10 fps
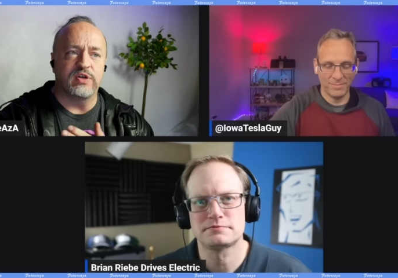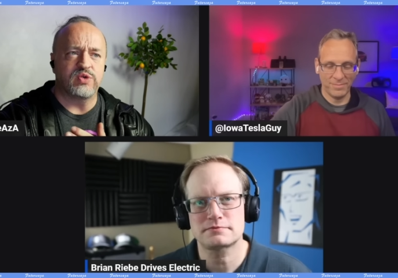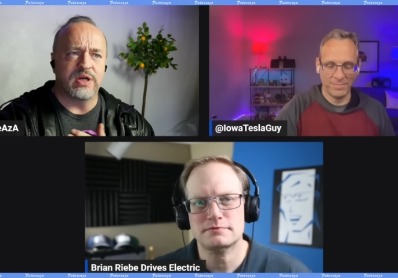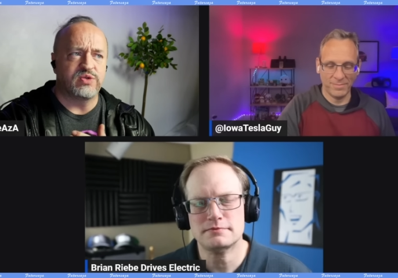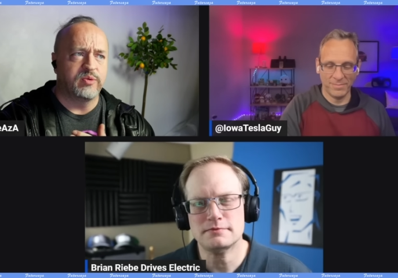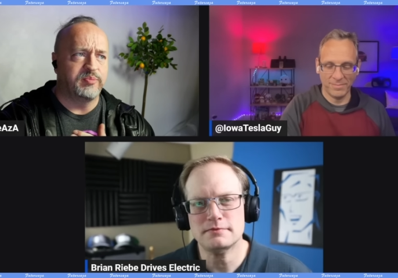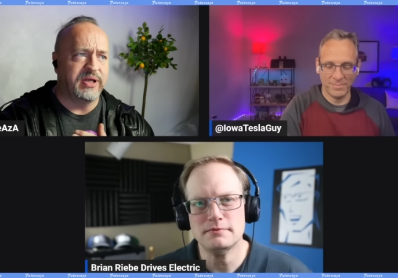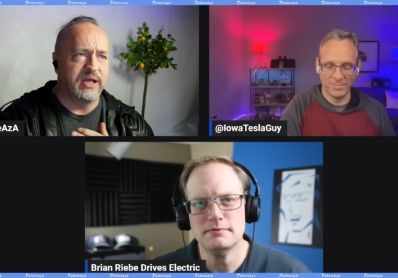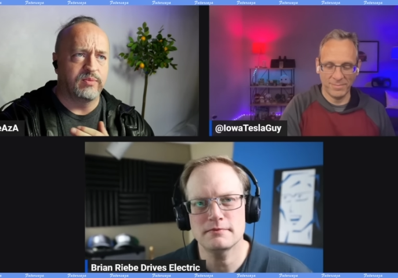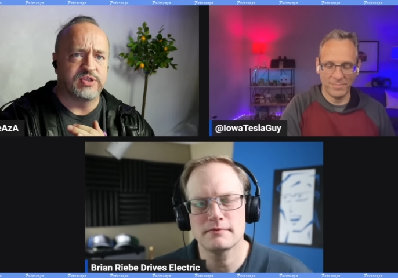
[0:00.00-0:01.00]
Speaker 1: first question would
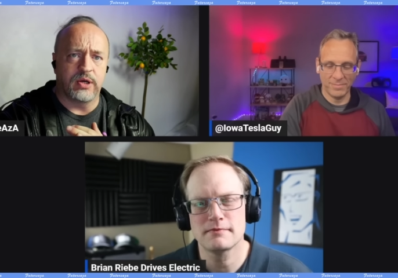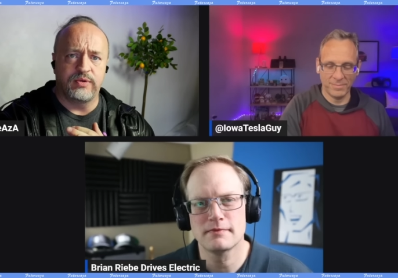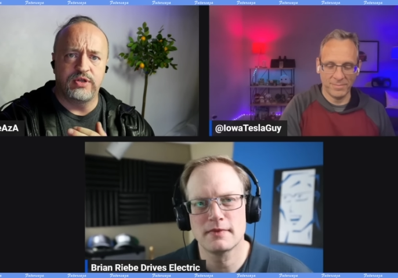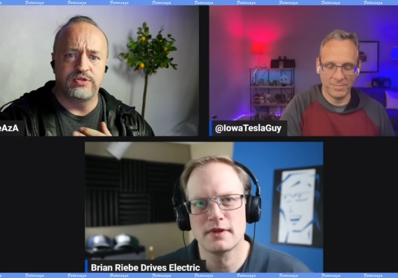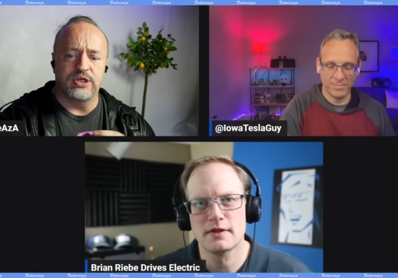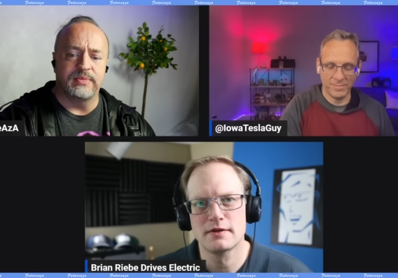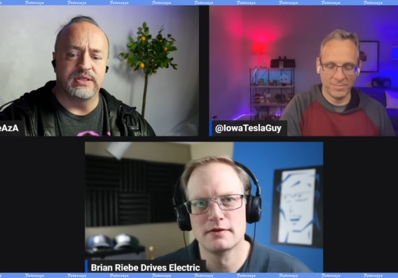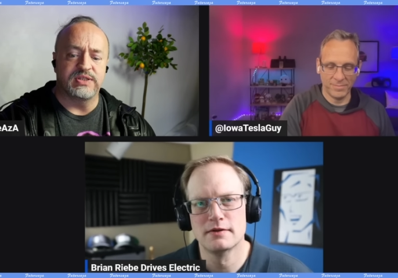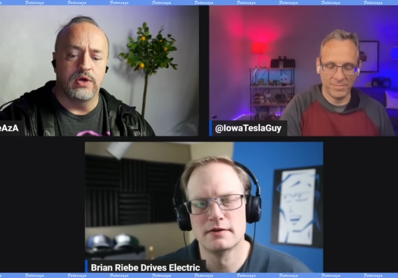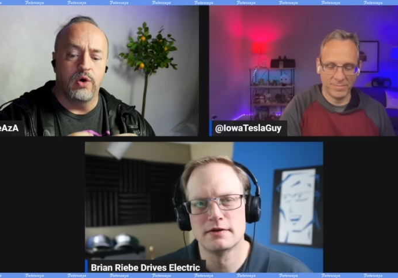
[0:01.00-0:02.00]
be, and we'll start with you, Jim,
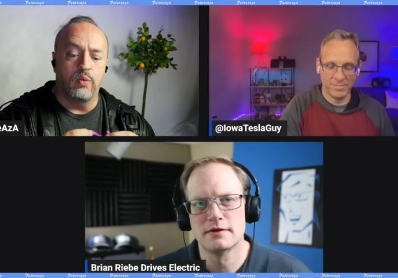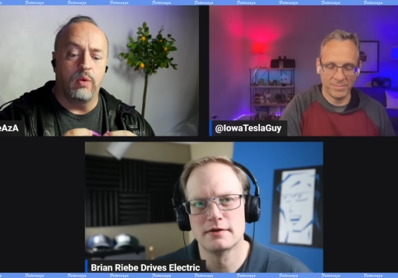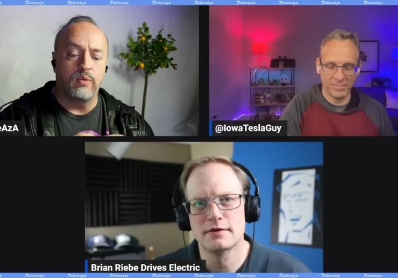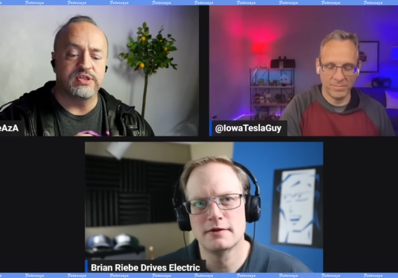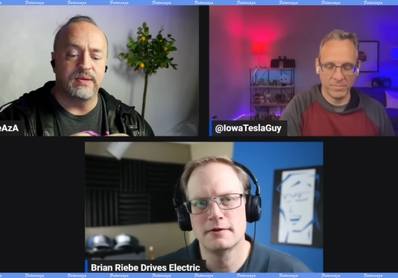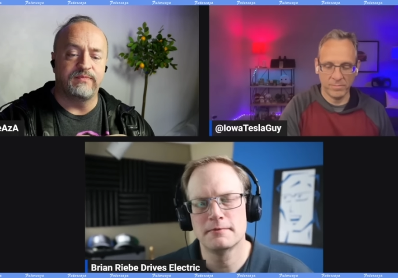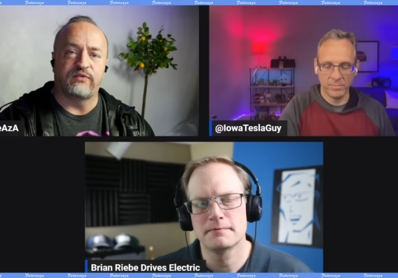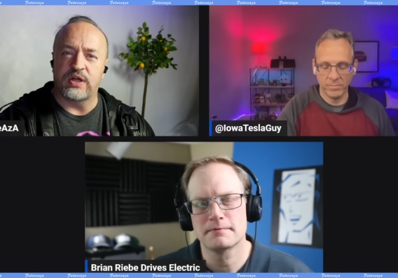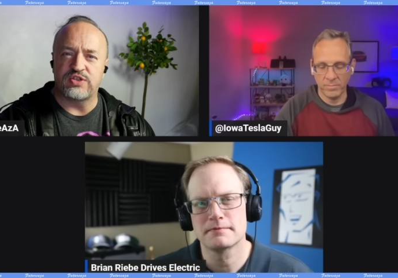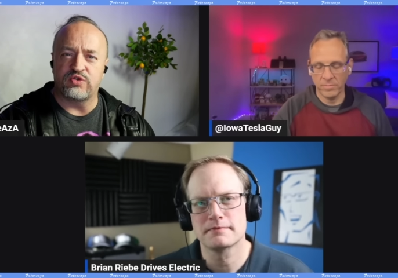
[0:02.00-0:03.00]
is what were some
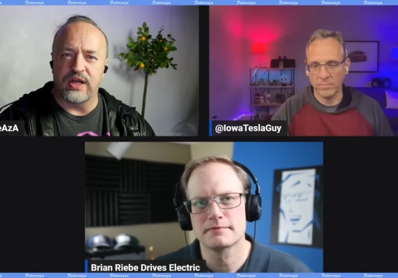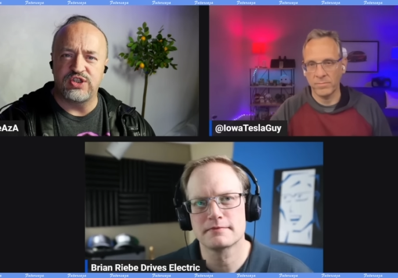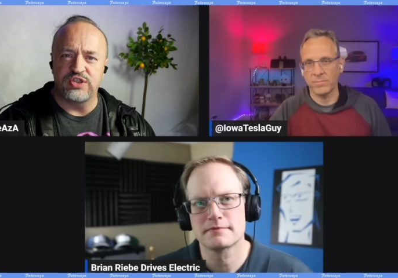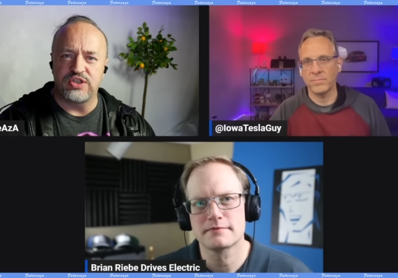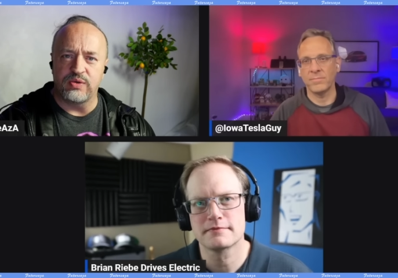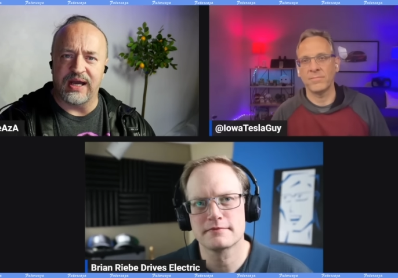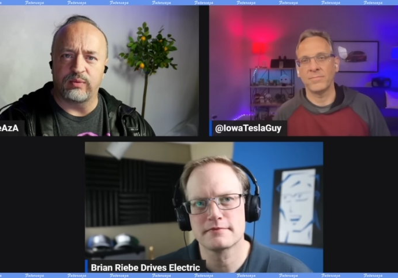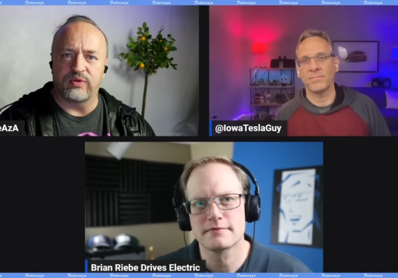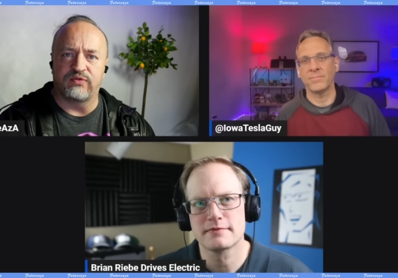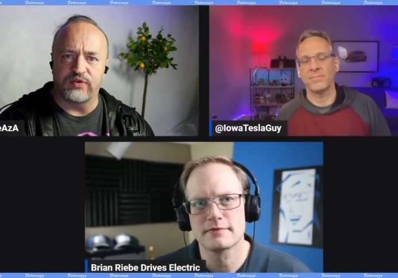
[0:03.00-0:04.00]
frustrations you
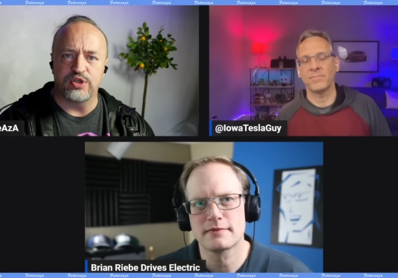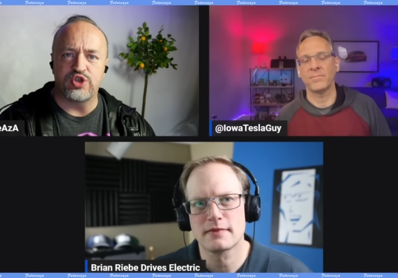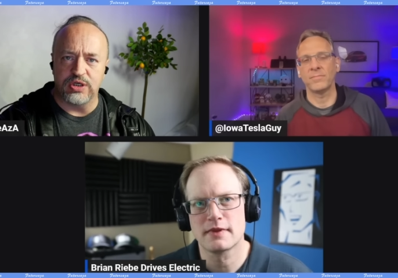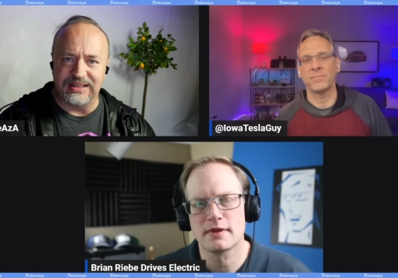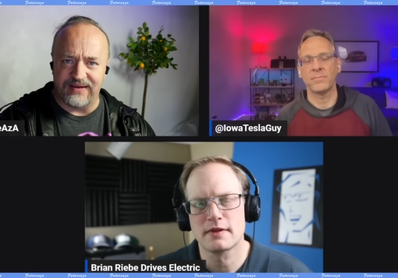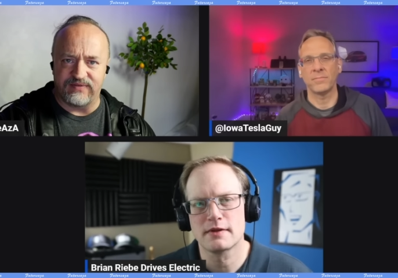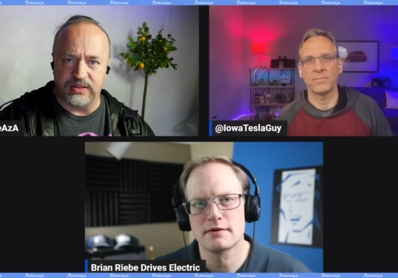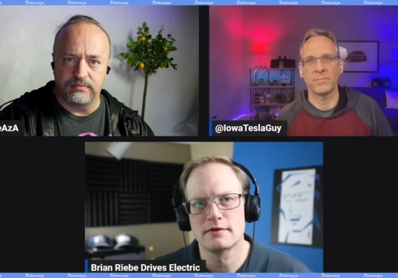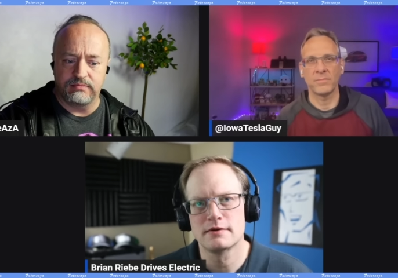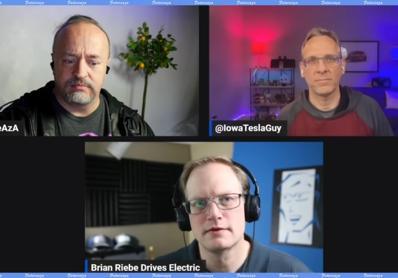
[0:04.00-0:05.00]
had with version
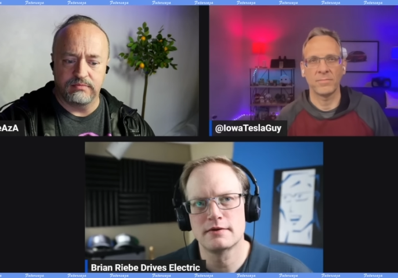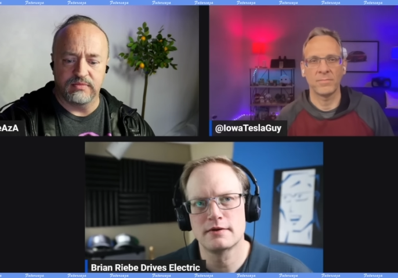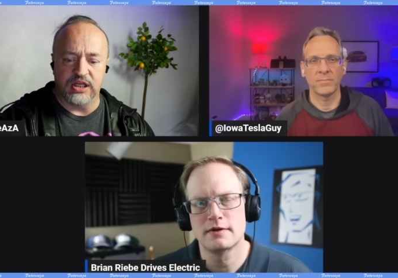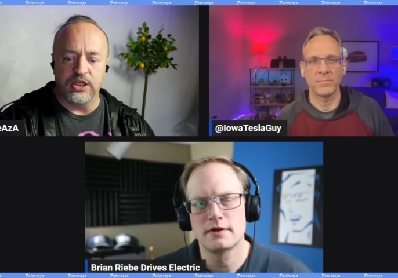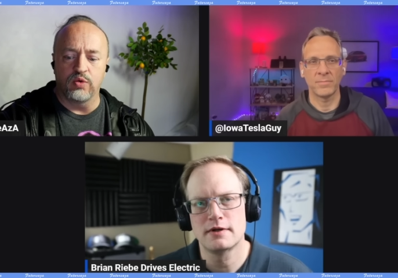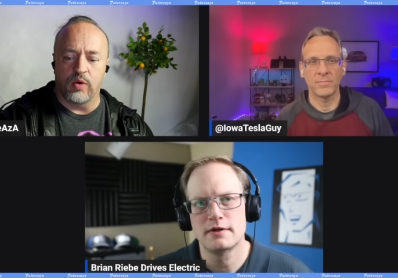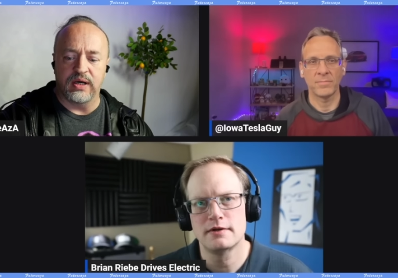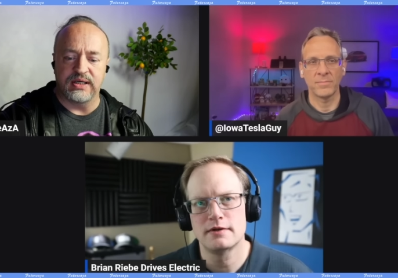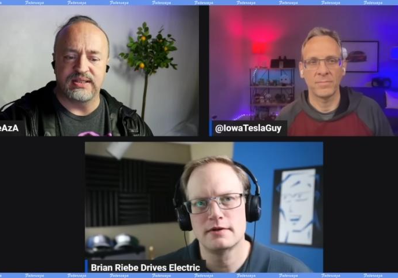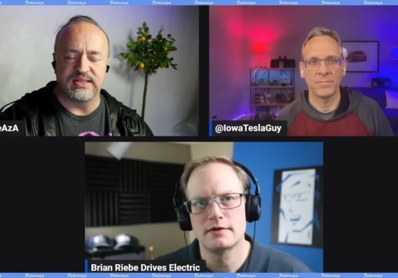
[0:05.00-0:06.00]
11 that you
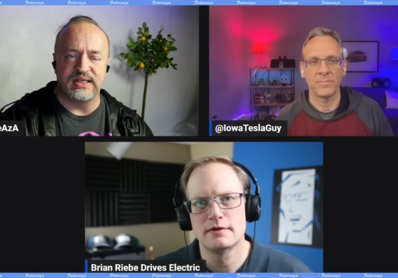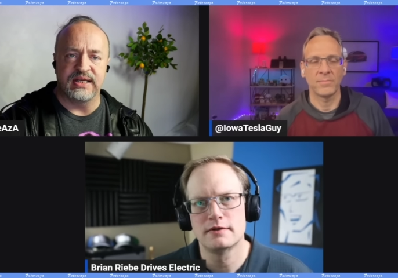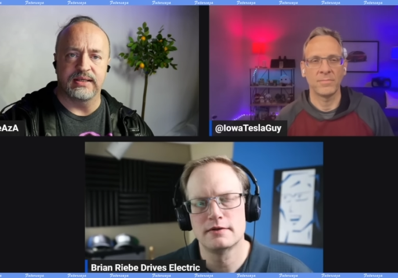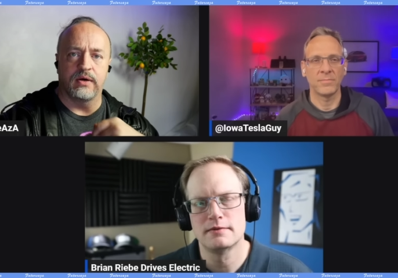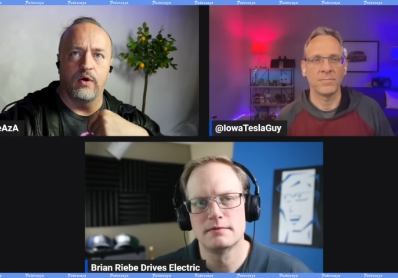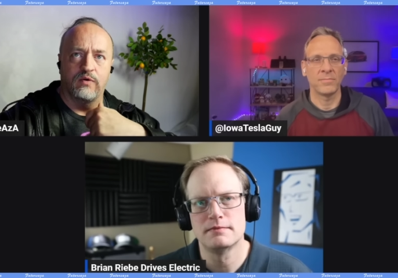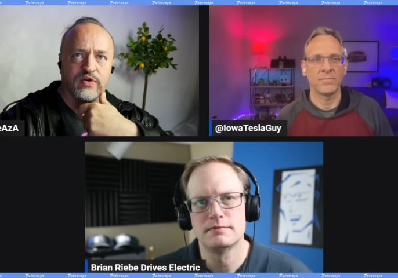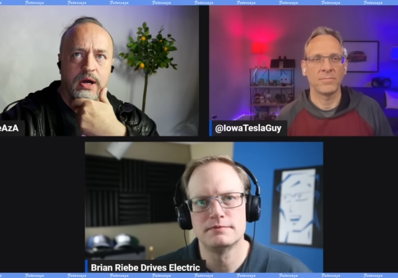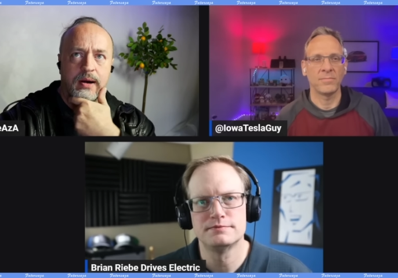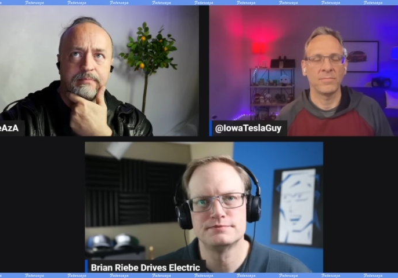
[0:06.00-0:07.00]
wanted to see it
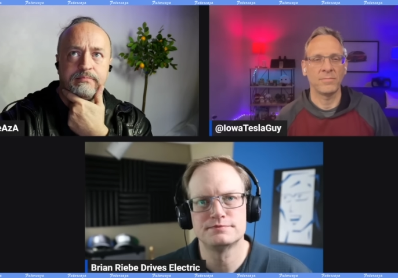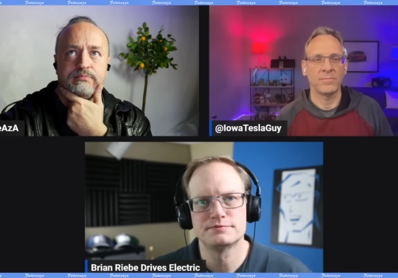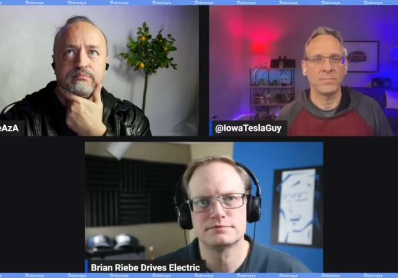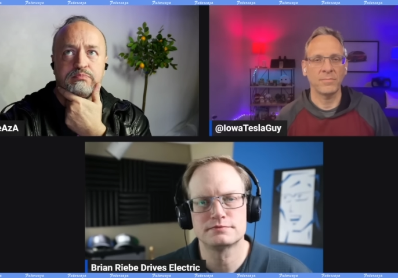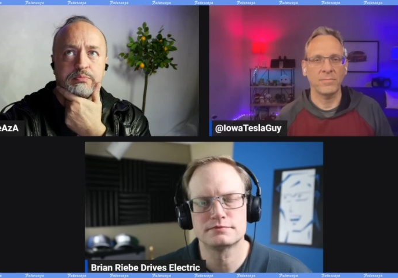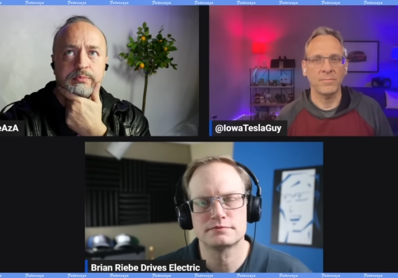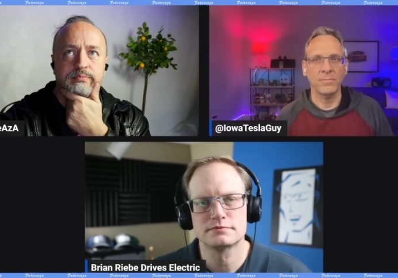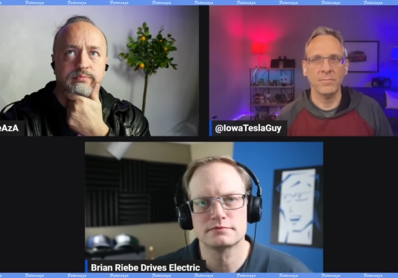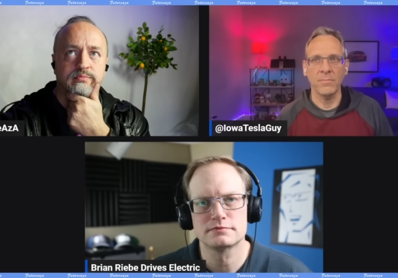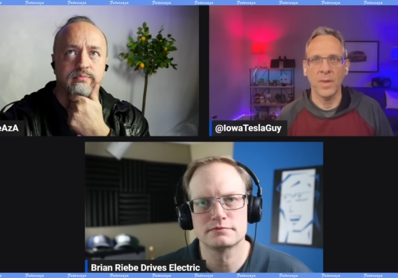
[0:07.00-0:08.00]
overcome?
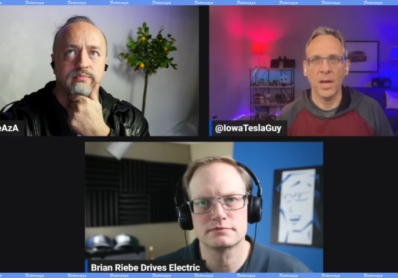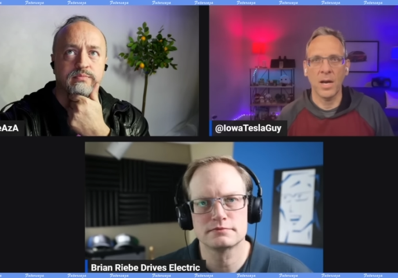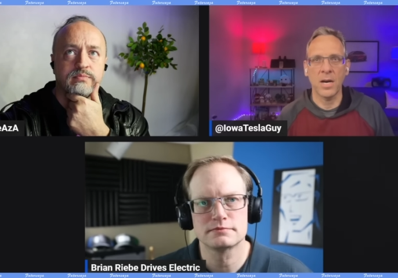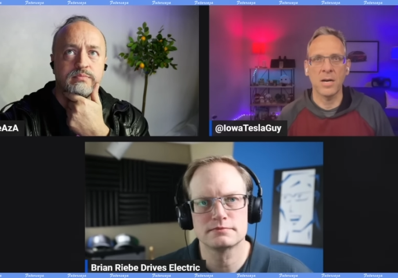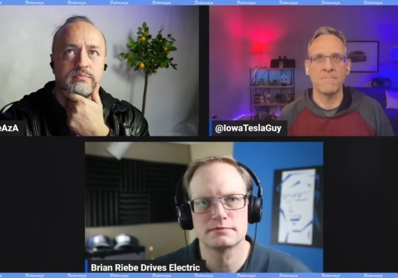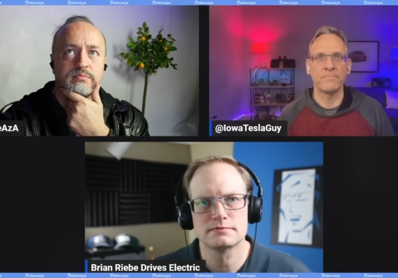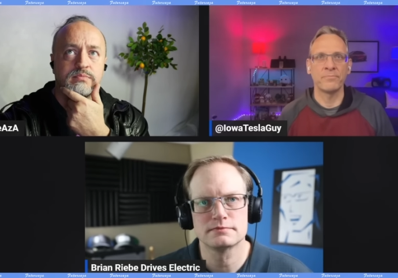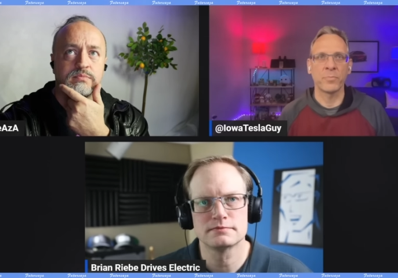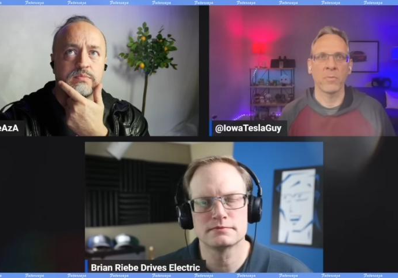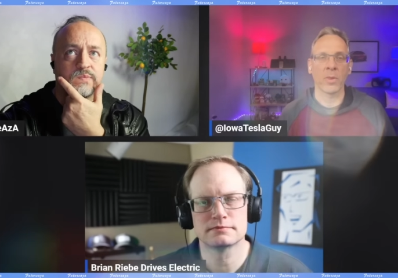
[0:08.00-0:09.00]
Speaker 2: Um,